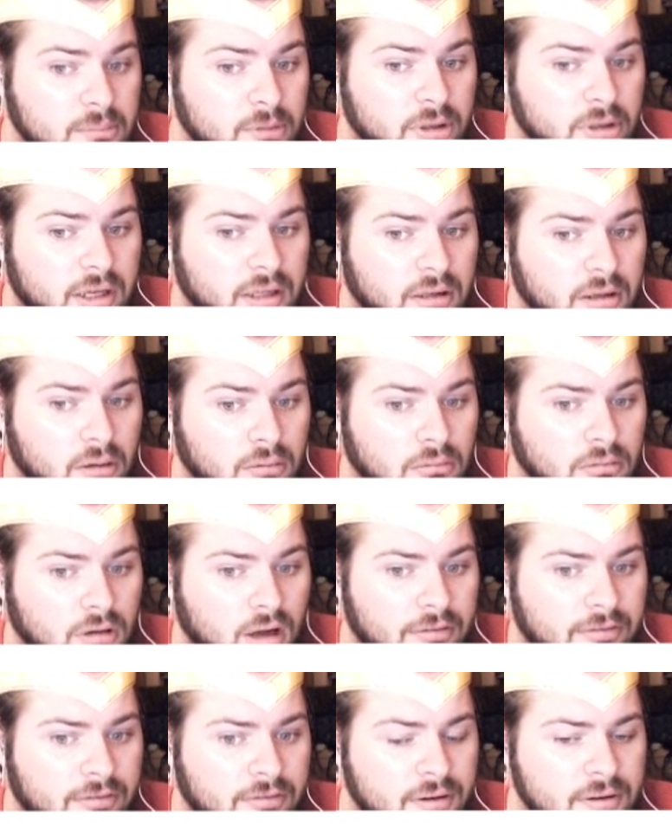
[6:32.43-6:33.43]
looking little
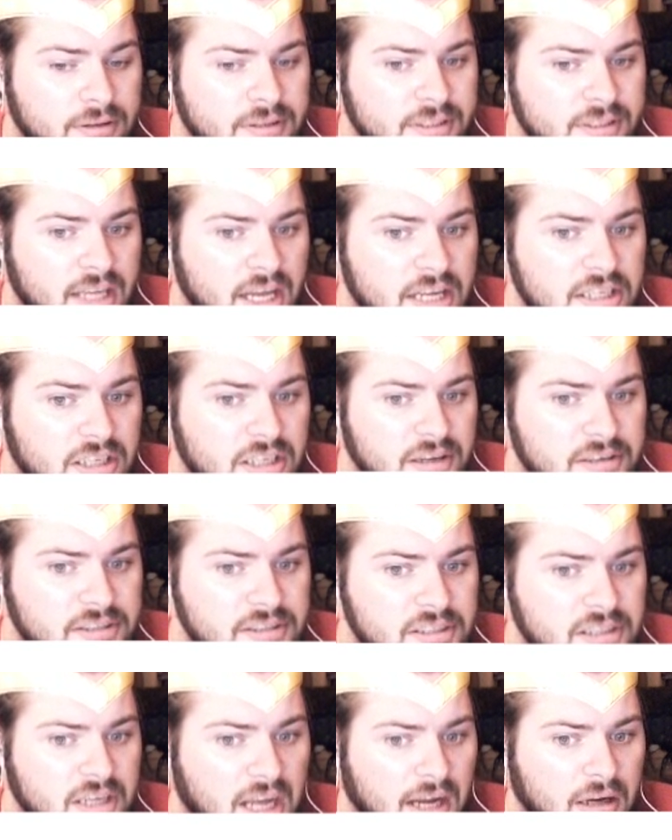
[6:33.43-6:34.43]
rough sketch
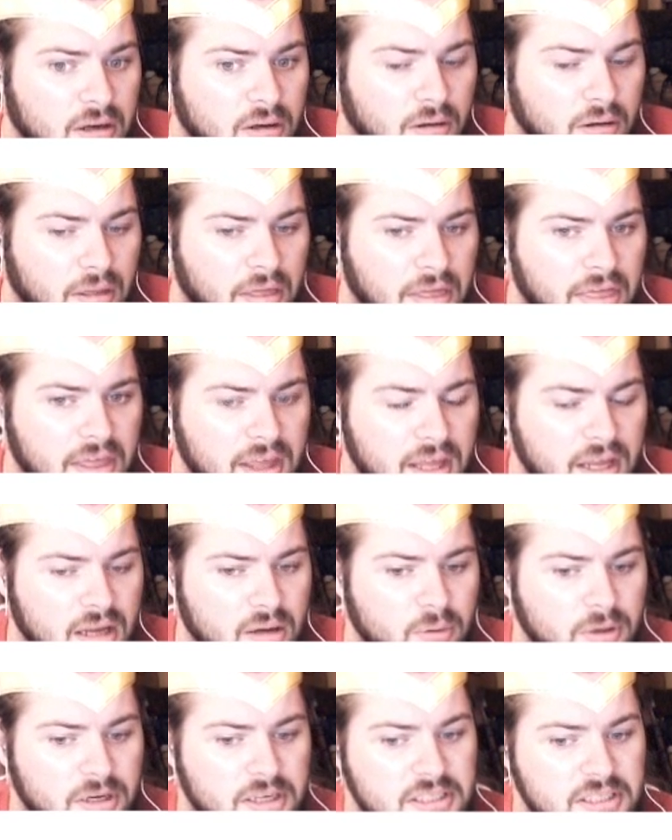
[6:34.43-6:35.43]
style thing
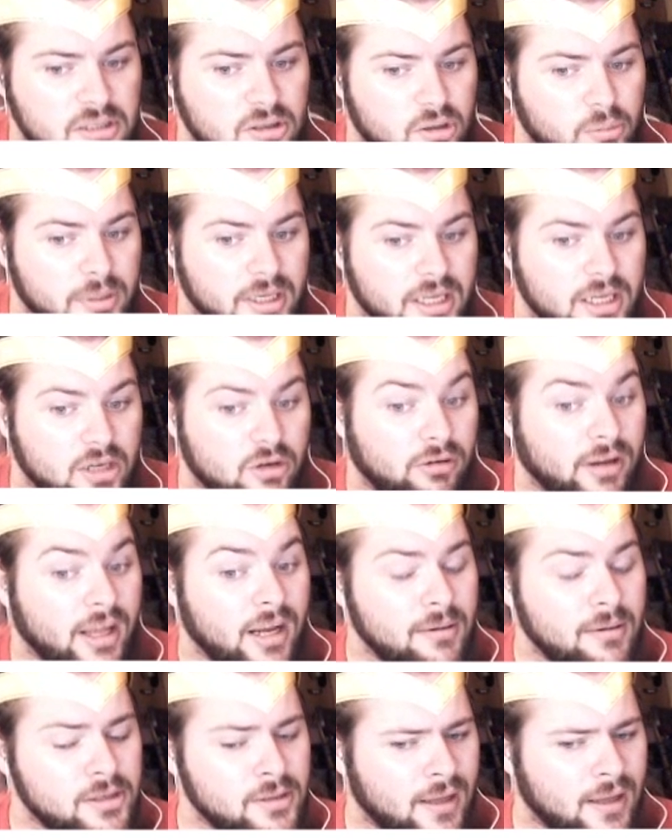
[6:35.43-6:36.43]
when it's still being
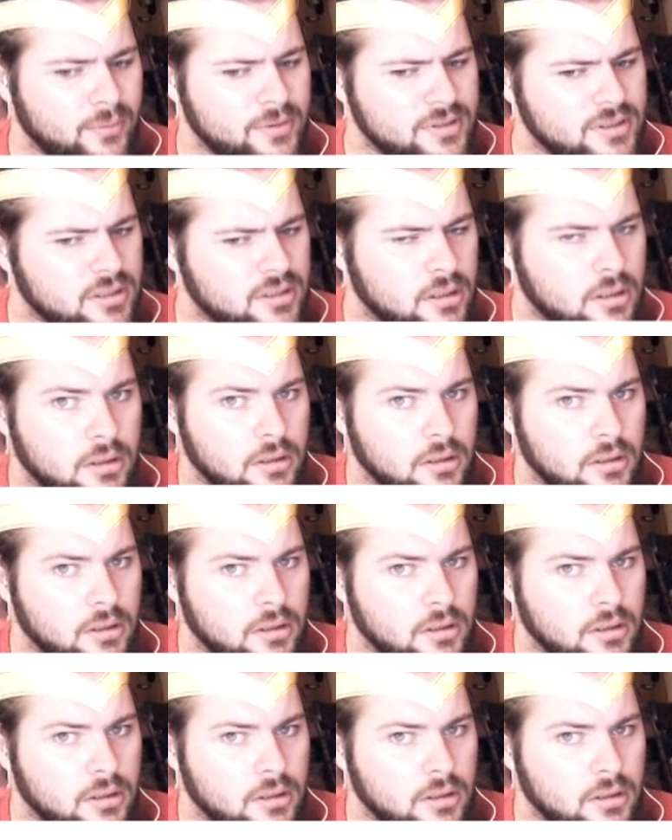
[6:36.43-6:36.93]
created. So that was,